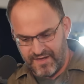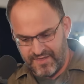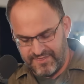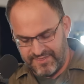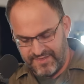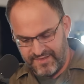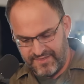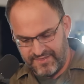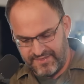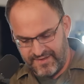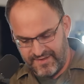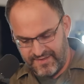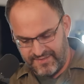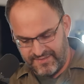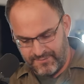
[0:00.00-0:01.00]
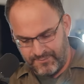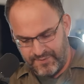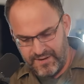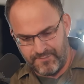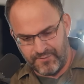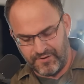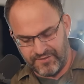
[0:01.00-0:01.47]
the
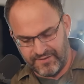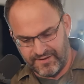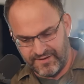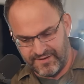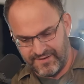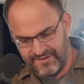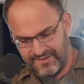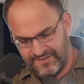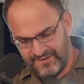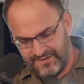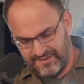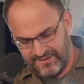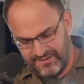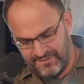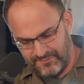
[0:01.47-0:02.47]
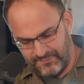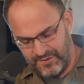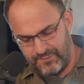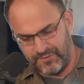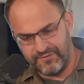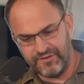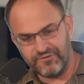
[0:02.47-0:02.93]

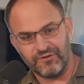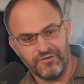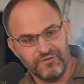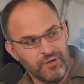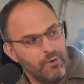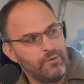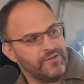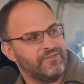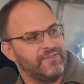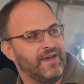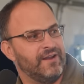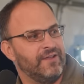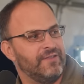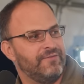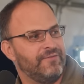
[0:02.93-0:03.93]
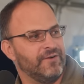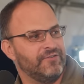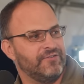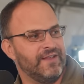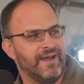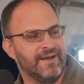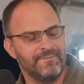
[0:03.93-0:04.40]
people of Israel noticed that on the
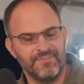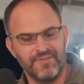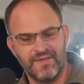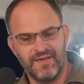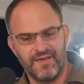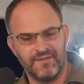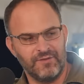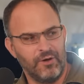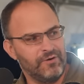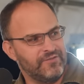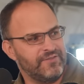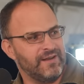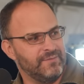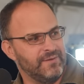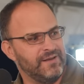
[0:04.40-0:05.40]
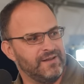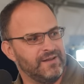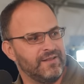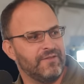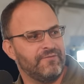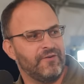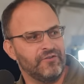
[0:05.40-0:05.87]
first day. And noticed that
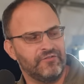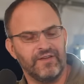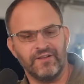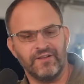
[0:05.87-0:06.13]
immediately on the first